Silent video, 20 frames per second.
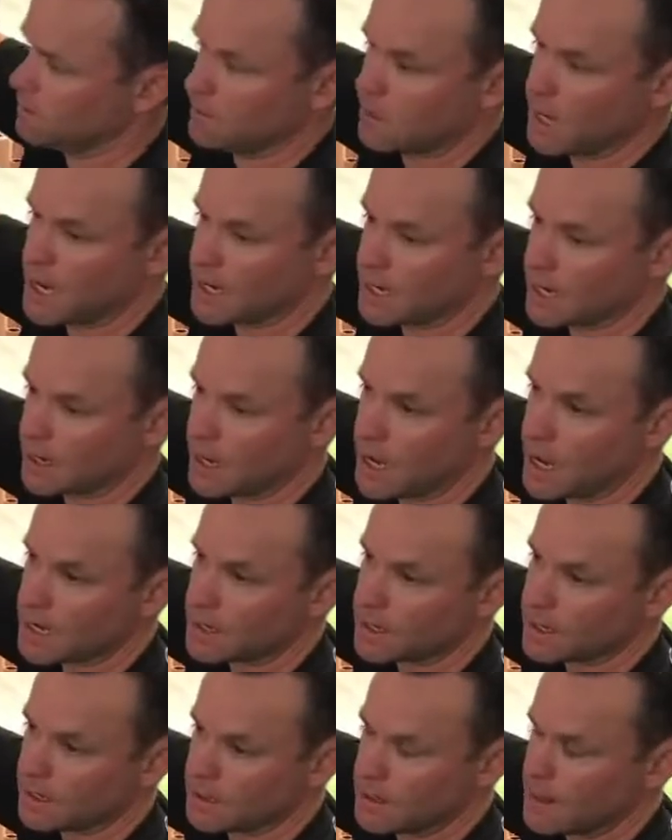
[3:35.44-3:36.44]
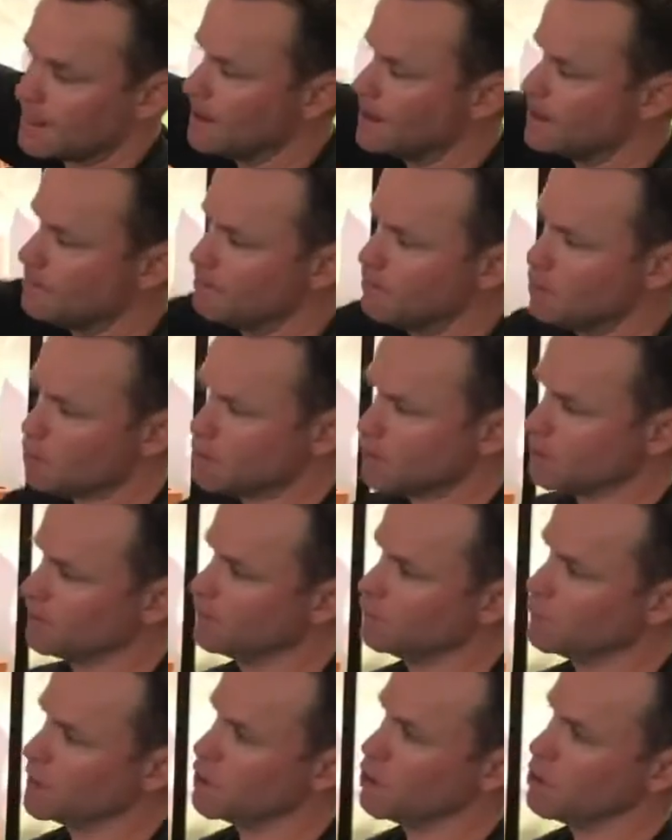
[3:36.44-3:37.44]
Anchor. Most of the
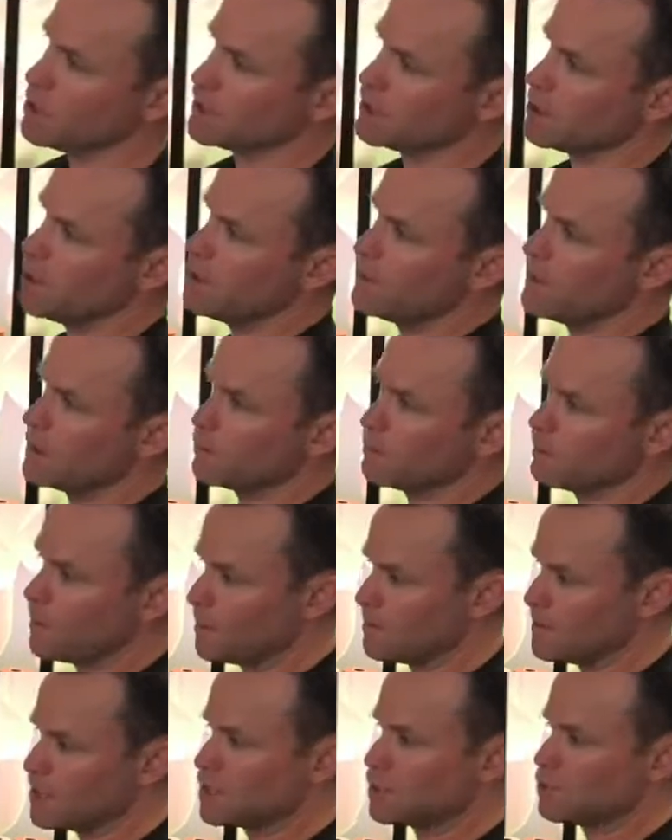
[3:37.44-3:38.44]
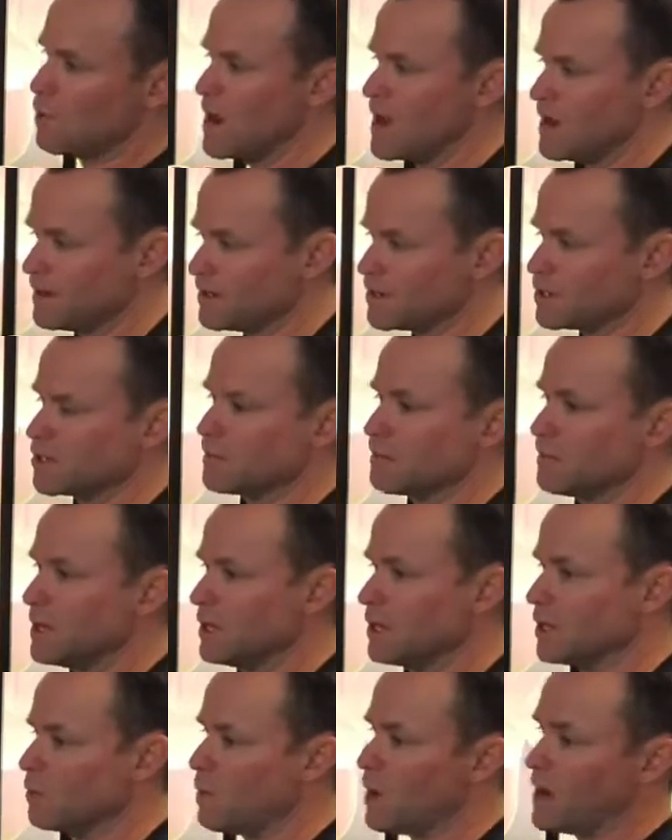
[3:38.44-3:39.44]
footy guys though, that'll probably sweat and sort of
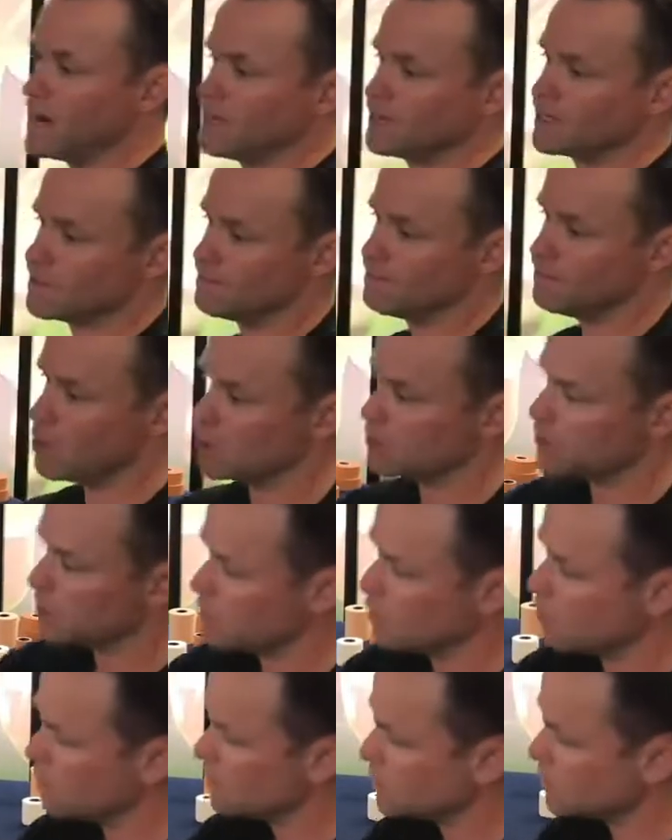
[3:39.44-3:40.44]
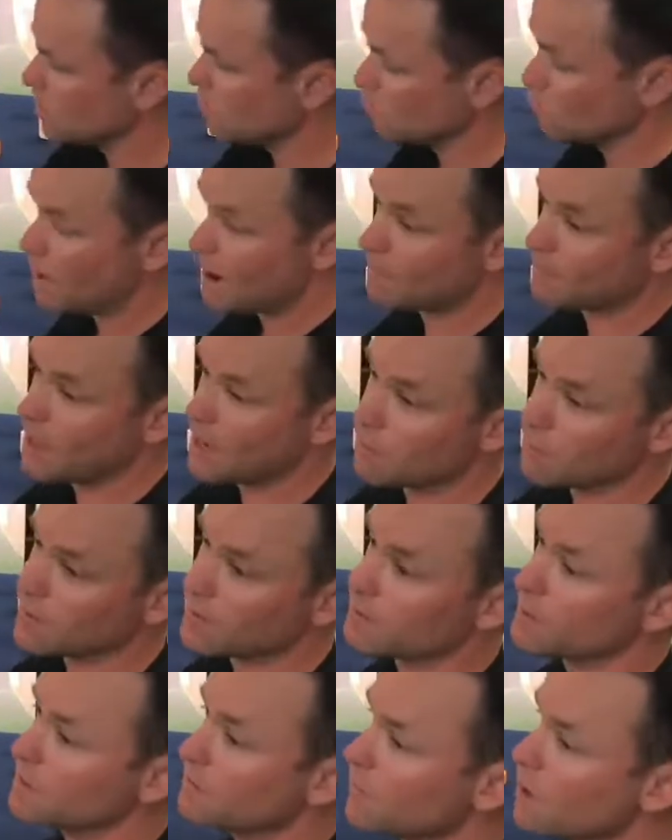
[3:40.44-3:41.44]
peel away, so most of the guys I'll wrap that with
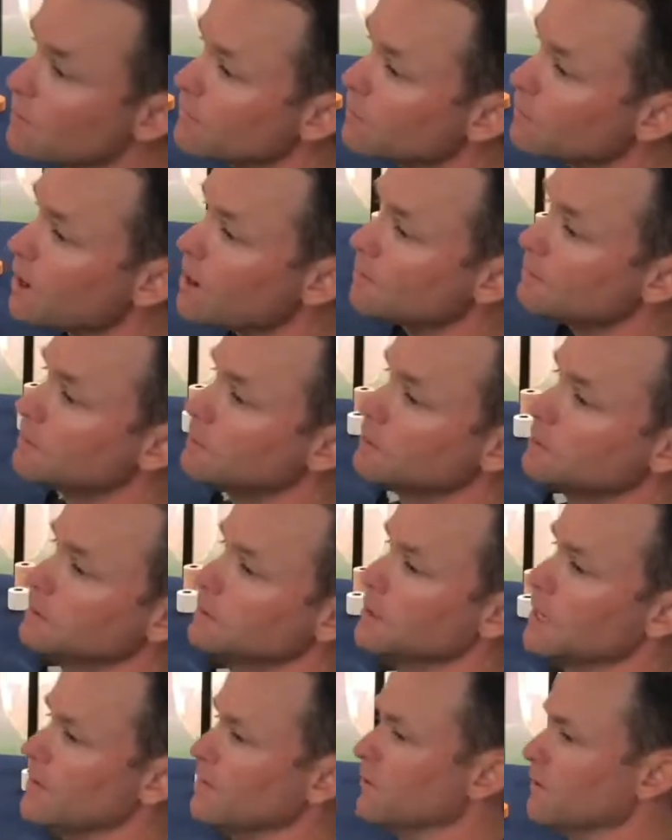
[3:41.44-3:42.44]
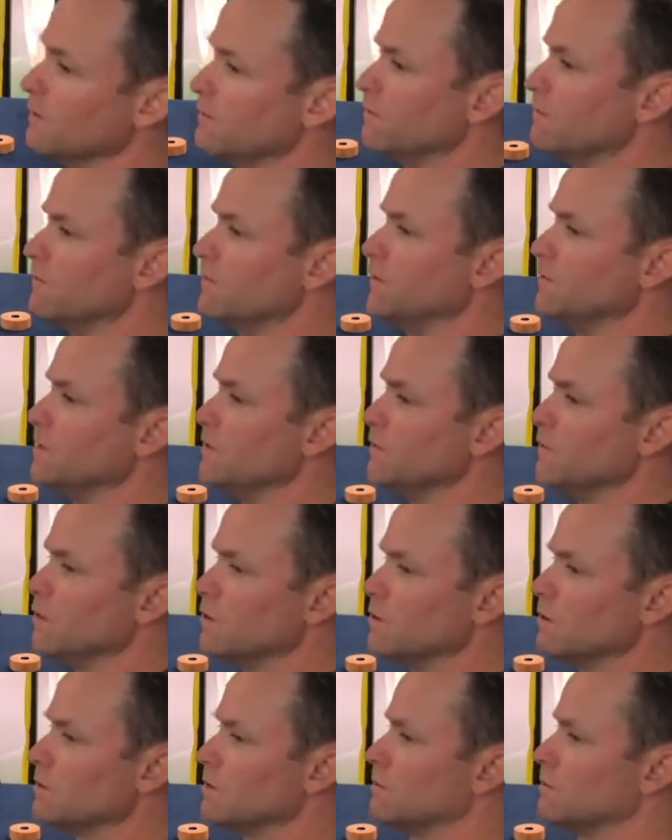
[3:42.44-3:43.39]
a bit of overwrap, even if 50's fine.